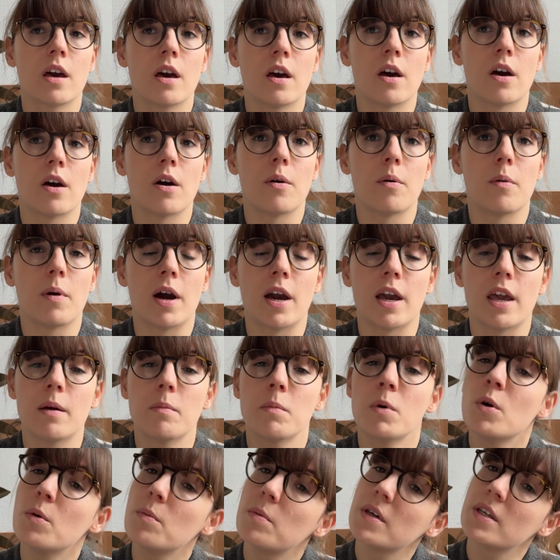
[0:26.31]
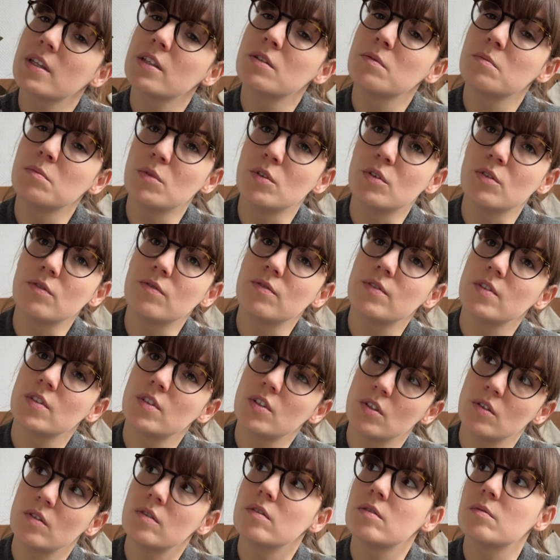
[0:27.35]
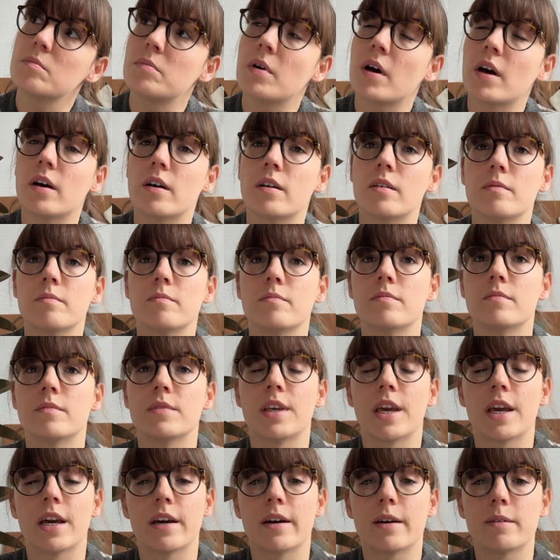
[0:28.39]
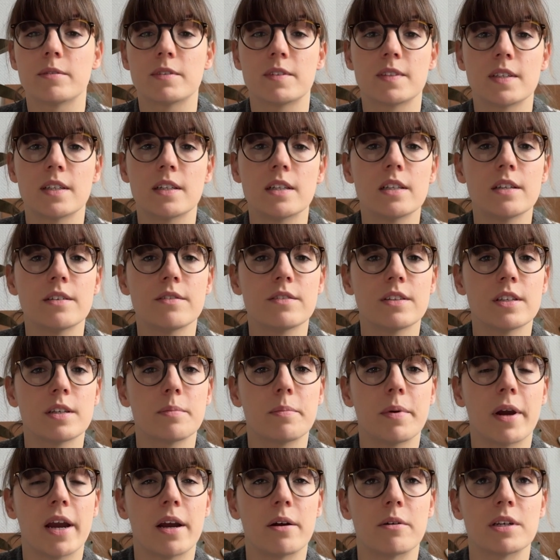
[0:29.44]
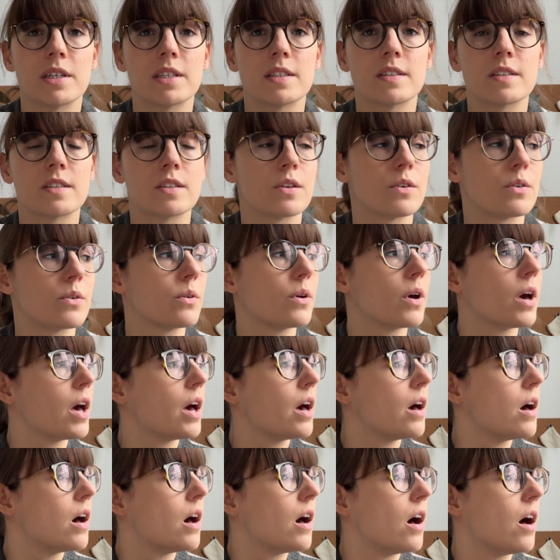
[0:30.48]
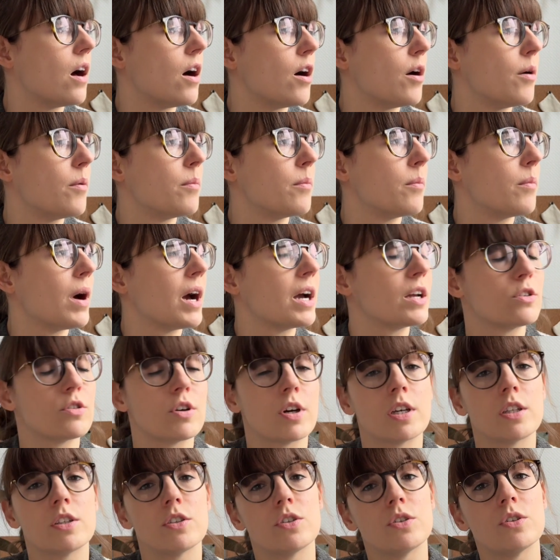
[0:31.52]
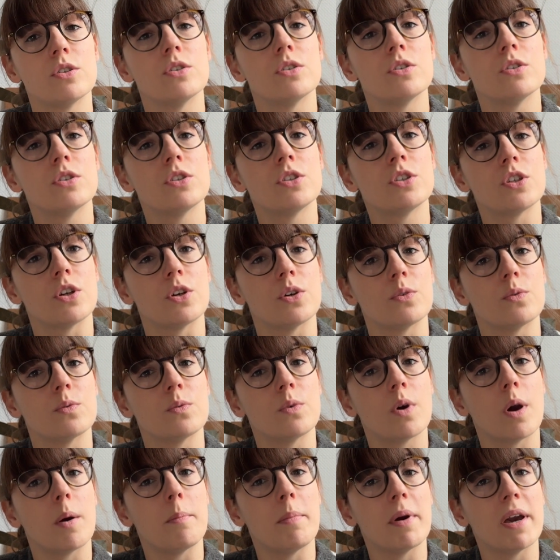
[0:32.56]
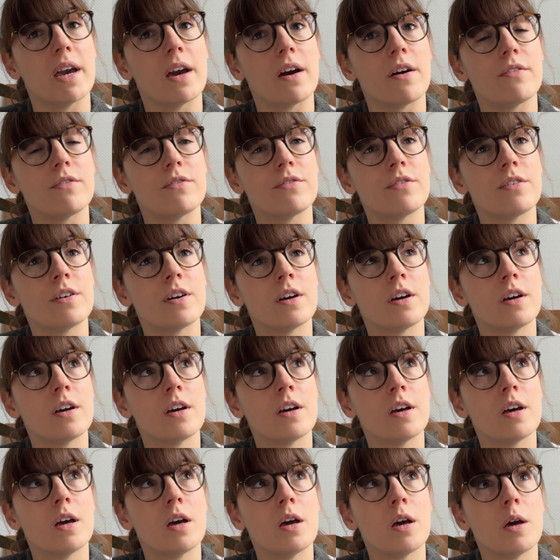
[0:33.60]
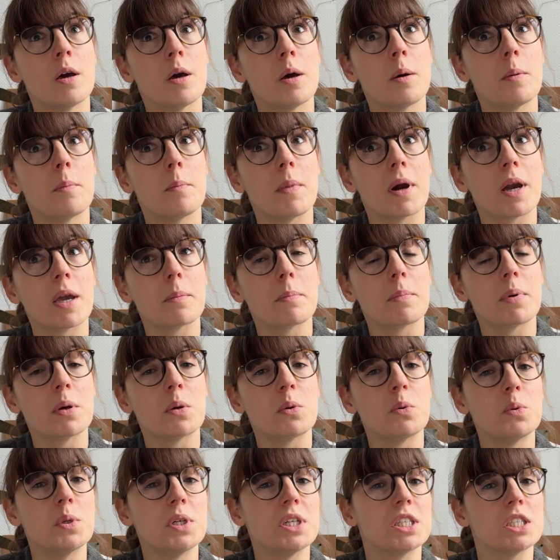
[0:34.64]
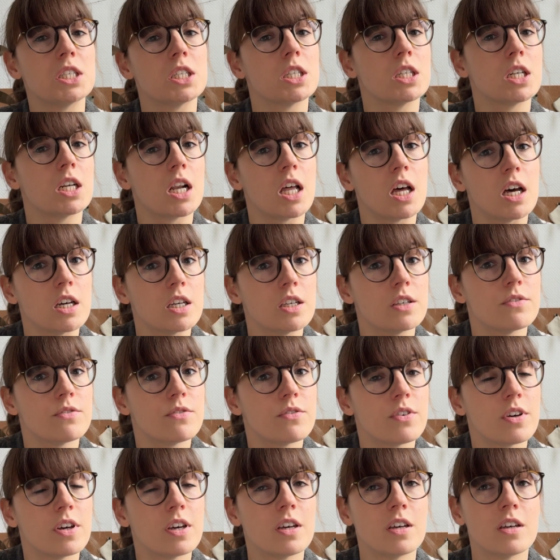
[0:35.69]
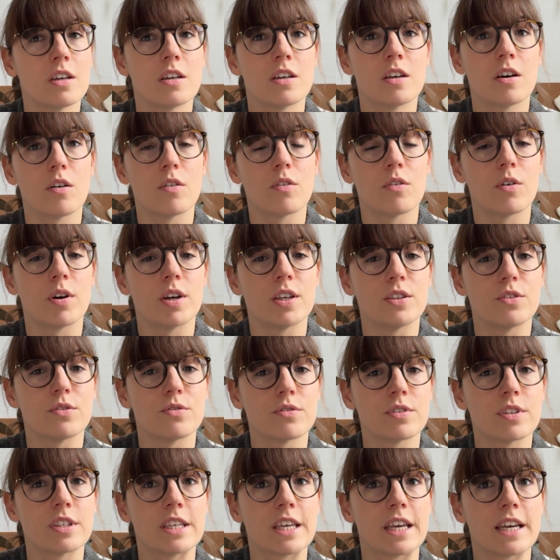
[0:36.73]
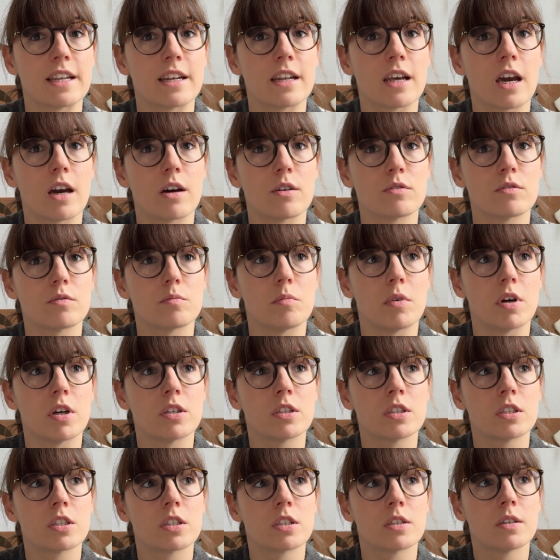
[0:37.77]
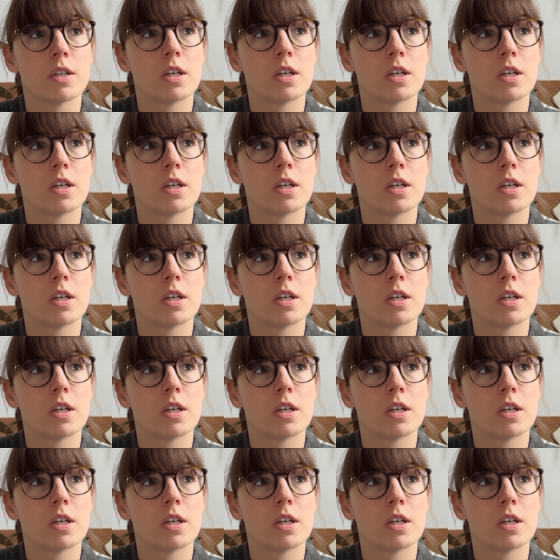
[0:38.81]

I am hoping to move soon, but yeah, I still live near Paris, so I try to show a bit of my Parisian life, although I don't get out much.